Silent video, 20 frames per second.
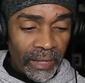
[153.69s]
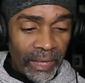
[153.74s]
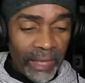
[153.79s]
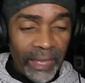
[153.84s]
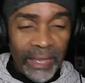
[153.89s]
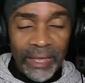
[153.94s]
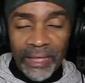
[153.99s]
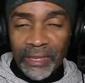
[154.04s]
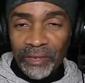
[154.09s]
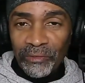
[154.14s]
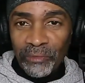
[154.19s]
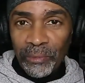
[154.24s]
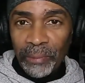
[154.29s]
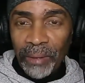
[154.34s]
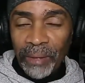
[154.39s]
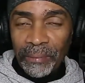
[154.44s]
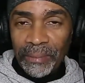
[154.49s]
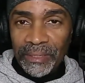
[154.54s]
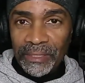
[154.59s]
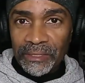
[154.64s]
And the
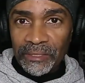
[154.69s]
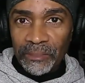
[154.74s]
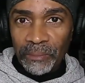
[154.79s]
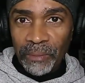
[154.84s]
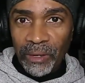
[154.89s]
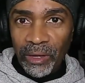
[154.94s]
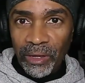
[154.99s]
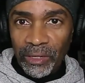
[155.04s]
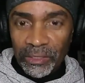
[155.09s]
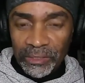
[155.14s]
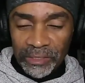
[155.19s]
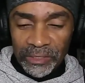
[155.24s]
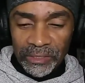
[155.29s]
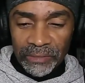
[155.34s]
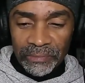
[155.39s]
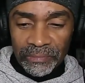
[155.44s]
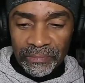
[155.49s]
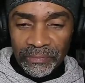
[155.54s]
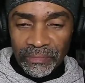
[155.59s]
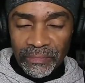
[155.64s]
Republicans balked.
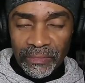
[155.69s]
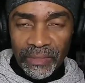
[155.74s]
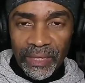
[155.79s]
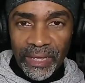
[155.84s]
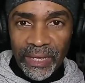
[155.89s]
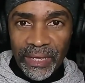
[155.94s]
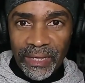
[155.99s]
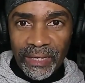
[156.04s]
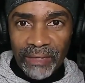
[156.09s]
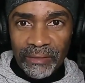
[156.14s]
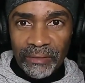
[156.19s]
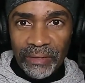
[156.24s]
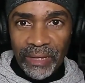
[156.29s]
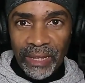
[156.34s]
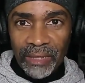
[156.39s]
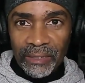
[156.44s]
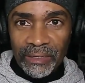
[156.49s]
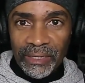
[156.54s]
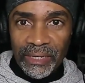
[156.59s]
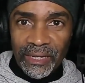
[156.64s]
They were
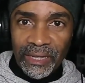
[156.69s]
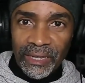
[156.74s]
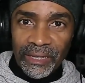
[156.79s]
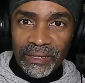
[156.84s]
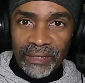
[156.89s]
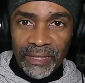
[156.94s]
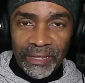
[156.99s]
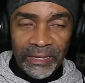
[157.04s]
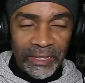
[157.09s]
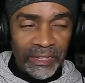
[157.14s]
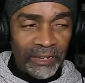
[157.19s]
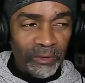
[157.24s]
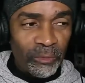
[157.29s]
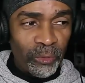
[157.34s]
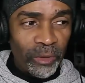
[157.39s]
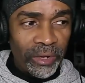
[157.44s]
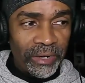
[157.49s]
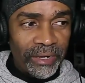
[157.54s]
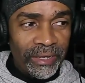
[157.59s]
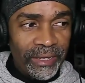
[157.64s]
like, they didn't
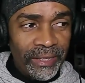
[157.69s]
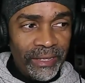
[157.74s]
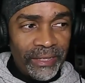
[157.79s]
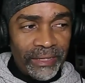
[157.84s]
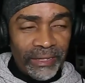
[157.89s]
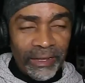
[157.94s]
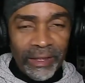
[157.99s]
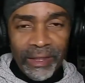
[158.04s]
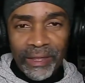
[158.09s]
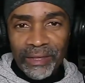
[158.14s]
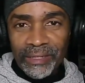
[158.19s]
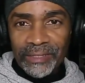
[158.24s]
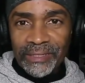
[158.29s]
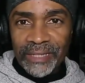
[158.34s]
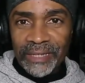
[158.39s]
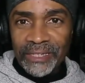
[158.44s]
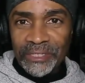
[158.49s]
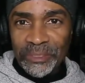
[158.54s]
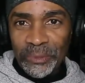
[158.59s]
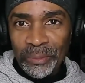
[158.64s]
want to
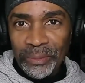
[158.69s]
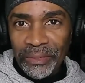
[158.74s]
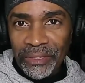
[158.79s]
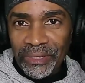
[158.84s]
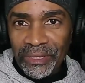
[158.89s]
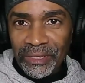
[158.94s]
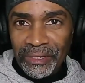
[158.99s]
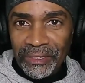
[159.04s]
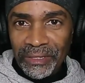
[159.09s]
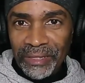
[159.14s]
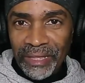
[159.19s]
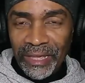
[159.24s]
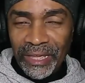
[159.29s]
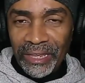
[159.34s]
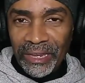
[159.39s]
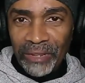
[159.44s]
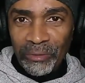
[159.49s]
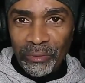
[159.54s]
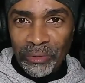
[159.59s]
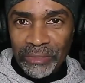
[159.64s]
send us a bill
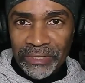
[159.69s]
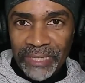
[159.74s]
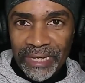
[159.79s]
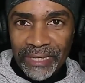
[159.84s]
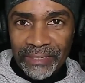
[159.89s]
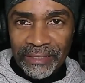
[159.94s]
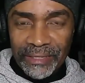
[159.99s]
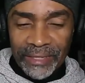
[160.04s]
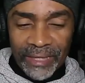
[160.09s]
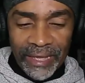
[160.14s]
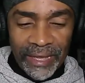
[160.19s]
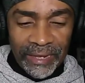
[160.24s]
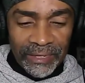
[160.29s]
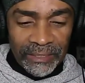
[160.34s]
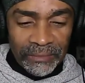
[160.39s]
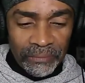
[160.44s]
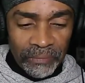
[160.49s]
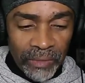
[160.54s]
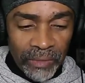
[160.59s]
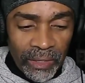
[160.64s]
and we'll take a look at
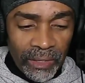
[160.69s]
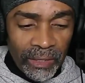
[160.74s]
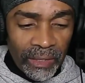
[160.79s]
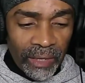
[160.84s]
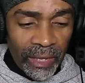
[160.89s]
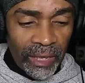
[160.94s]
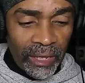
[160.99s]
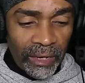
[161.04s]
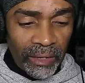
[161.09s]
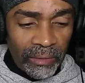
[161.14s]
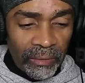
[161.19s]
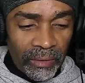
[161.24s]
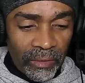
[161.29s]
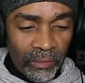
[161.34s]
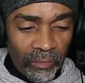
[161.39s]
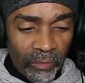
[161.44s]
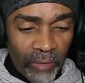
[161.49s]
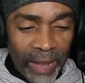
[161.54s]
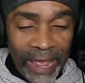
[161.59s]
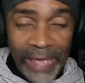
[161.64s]
it. And
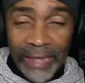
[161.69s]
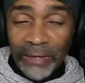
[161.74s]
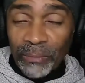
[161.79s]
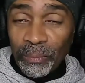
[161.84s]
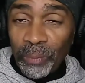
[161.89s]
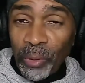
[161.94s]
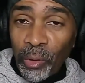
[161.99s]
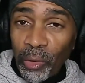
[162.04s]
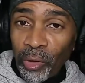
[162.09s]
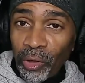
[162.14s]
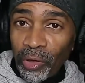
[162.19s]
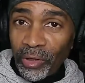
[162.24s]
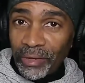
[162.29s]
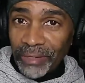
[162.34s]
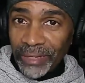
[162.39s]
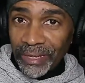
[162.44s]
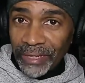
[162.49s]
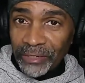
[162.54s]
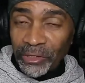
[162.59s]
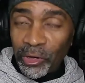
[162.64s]
Rand Paul
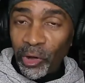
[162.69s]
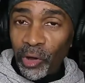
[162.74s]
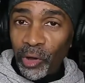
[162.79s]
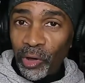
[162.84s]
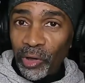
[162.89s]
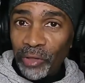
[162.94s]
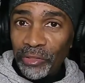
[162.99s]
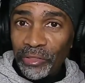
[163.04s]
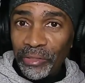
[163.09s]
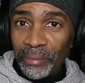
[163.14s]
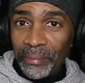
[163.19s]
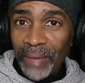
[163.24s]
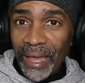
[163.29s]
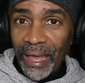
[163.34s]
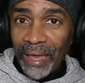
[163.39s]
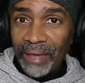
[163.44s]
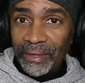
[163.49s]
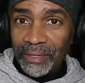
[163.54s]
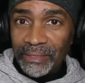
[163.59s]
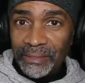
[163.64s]
had called them
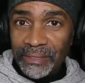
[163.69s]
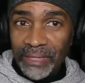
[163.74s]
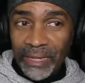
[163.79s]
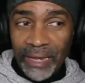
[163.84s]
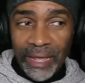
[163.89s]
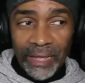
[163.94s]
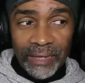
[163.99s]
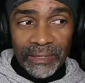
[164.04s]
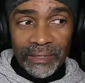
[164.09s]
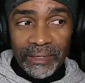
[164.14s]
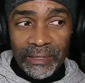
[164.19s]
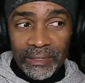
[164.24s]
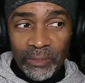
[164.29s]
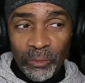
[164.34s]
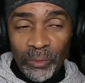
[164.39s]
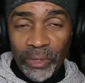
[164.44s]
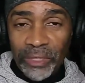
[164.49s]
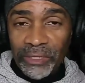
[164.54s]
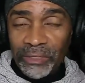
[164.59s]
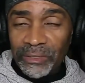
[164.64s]
out and said, hey, look,
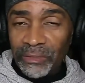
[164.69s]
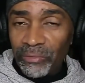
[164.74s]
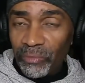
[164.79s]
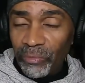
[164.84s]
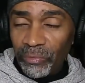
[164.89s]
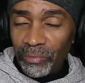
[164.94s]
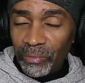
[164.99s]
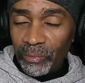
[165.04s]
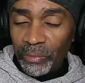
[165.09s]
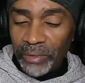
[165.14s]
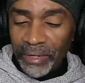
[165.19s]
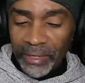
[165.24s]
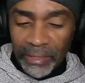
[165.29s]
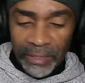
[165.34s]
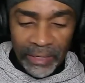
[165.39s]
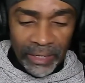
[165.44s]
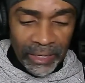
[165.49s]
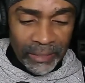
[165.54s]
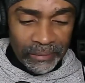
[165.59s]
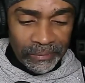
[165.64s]
when
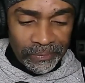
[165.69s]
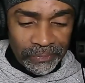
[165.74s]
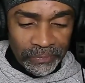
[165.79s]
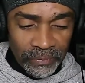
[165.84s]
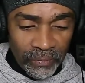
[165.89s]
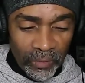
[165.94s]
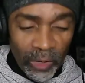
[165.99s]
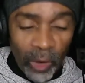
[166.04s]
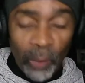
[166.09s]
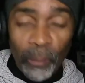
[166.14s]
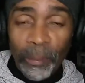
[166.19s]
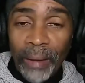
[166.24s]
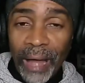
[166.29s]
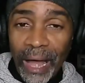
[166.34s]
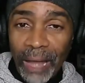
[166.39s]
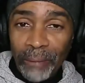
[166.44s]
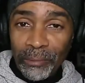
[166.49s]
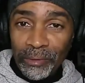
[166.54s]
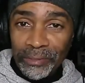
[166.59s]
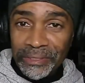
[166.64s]

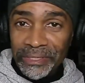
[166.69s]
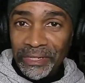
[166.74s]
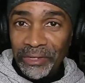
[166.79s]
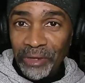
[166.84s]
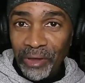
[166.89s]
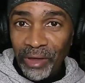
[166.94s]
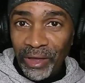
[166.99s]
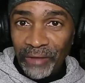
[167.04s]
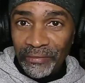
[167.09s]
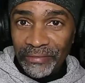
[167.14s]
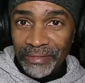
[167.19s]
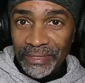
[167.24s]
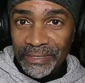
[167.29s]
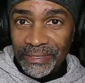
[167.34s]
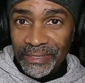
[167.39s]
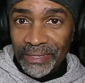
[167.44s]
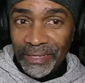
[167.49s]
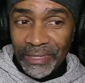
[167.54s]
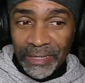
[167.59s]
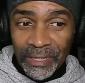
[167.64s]
Obama was in
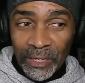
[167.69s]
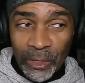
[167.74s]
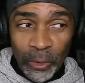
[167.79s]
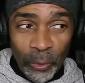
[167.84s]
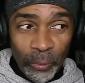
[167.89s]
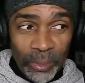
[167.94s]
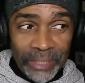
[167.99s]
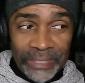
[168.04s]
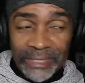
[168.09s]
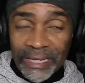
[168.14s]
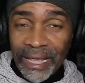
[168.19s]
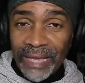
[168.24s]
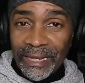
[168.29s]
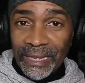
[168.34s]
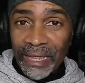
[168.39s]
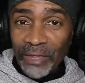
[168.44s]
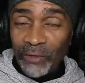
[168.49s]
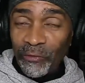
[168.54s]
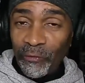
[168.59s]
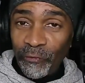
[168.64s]
office, we signed
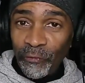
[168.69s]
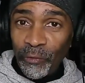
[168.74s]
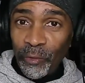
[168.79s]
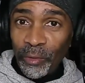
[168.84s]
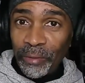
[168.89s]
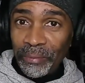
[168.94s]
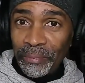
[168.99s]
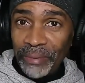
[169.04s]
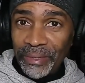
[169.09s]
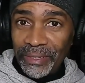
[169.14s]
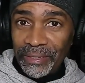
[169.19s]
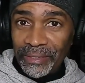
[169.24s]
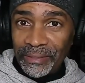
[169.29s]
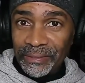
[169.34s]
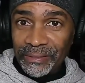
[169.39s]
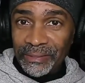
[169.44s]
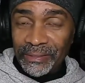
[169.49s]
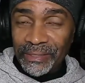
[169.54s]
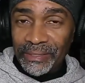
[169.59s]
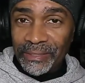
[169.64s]
like 4
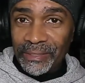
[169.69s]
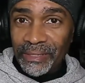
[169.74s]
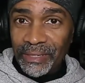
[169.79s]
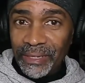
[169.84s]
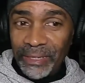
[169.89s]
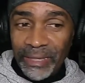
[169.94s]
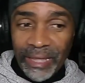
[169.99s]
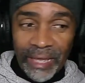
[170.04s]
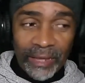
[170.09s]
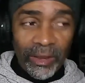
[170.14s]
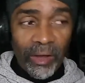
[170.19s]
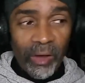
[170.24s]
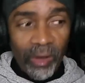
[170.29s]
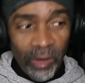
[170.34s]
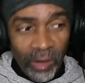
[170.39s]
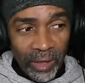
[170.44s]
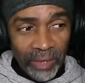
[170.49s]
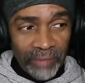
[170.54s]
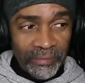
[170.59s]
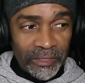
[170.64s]
bills that
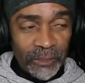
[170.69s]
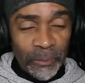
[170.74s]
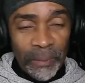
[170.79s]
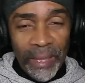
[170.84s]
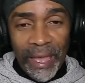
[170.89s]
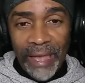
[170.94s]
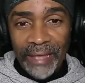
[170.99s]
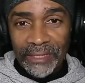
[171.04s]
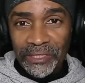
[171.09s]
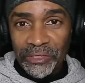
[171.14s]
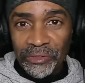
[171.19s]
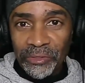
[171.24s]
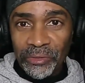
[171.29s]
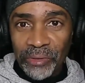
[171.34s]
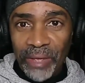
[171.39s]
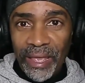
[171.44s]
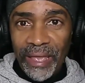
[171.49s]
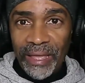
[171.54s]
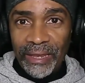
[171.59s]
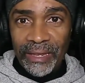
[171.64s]
all of us passed through,
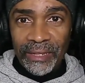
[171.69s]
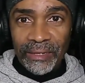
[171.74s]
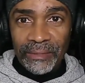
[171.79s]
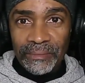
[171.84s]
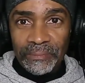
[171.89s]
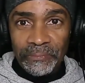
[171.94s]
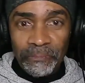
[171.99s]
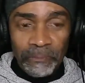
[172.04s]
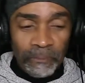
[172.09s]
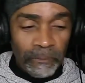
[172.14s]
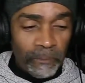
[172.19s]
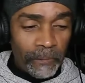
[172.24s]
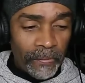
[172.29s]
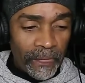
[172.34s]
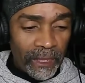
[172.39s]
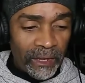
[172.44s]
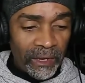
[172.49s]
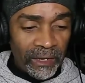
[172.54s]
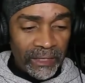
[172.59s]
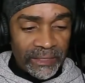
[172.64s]
and then,
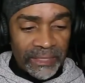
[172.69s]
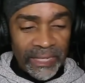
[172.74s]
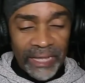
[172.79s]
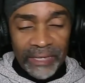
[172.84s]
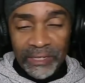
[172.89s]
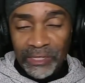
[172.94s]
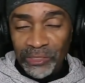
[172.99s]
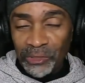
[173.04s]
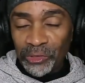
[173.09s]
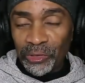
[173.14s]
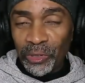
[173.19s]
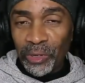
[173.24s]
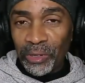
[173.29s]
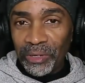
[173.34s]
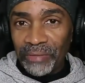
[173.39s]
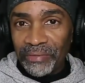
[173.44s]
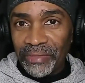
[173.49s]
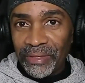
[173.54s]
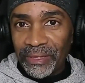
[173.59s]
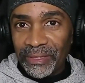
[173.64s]
because they had control
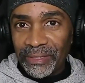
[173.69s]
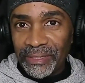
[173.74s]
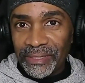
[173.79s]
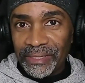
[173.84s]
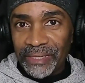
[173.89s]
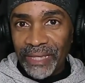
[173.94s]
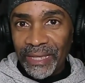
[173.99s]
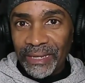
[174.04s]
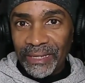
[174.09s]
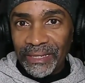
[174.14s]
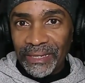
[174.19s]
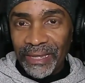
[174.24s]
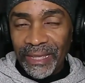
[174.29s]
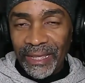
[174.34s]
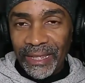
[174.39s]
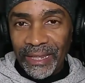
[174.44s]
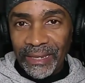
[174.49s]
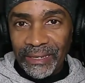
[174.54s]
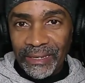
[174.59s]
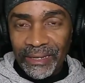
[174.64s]
of the Senate
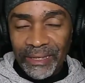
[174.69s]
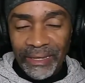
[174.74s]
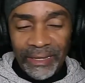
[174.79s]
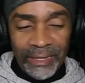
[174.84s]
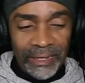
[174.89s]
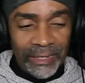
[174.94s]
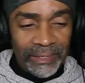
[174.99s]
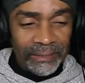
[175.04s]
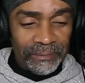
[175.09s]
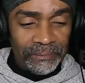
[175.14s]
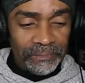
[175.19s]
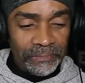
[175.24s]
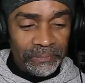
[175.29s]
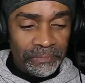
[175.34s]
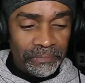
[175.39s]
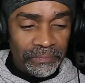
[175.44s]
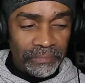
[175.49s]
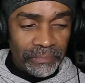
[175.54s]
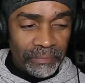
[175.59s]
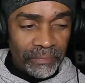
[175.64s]

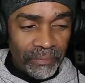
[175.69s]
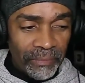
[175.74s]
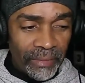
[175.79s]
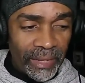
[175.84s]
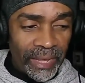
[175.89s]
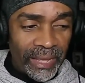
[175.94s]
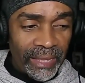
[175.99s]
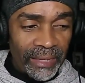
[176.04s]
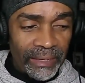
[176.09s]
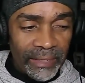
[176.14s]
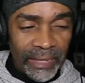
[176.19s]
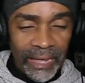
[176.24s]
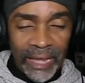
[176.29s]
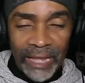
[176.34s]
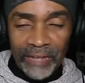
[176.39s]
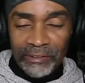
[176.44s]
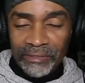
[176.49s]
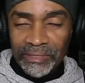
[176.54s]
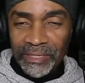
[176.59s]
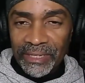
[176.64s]
and
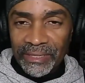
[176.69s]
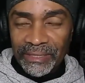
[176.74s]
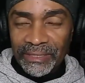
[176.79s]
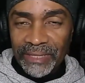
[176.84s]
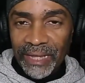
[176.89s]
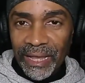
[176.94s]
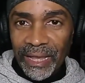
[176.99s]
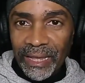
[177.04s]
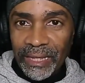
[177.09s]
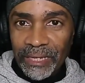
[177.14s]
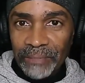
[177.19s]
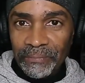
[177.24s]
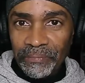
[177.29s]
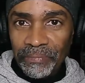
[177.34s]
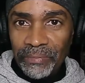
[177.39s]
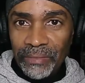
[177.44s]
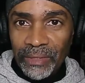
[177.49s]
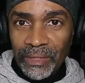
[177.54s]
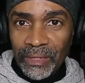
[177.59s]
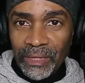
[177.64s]
Congress at the time
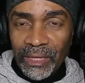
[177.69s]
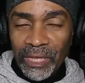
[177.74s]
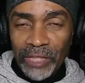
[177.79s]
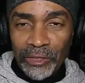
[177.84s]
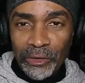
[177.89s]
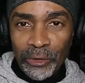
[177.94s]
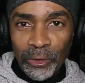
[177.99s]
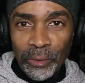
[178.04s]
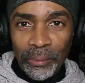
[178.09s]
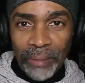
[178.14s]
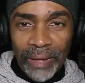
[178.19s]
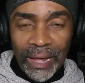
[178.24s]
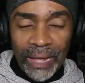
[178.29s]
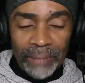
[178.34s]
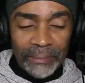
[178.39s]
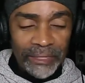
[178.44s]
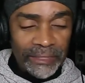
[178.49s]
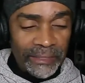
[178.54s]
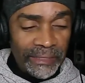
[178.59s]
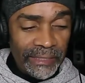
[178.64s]
under
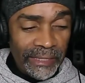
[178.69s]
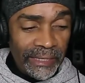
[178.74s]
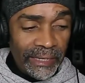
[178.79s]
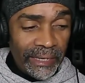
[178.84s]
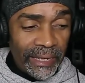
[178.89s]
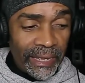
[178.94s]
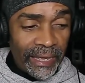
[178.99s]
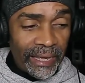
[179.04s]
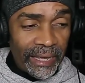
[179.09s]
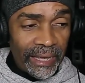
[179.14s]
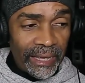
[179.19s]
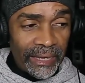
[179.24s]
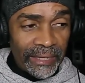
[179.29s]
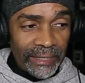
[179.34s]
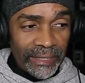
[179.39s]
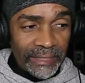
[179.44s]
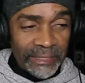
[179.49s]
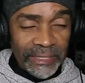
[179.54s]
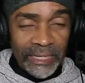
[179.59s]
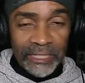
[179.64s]
Obama. And
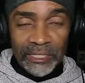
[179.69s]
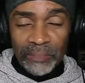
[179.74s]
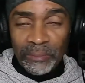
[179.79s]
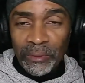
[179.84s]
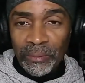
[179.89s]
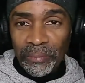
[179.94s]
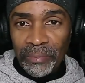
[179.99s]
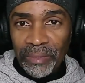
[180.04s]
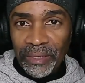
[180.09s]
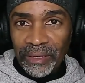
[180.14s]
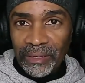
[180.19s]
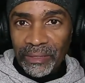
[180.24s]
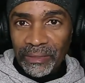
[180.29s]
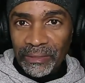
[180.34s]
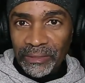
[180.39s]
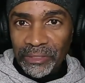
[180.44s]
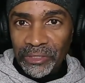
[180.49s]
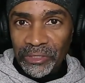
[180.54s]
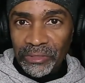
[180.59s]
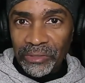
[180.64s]
they sent him a
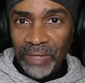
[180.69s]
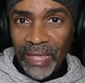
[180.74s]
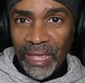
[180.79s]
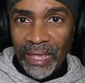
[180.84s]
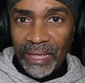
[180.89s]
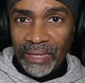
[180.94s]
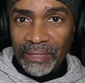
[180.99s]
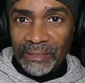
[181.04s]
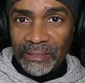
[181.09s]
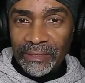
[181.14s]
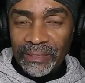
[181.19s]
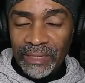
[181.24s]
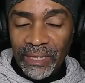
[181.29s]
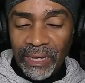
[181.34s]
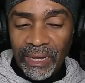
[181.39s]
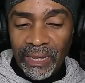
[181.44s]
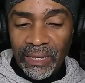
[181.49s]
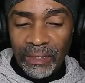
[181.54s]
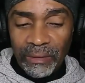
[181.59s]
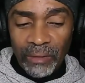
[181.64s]
bill to end
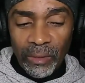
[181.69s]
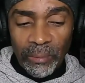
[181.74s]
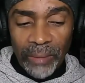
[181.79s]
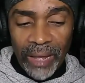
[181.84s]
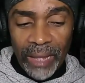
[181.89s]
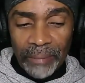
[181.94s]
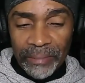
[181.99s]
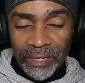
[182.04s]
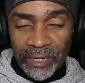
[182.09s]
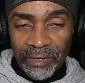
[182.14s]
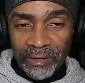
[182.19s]
Obamacare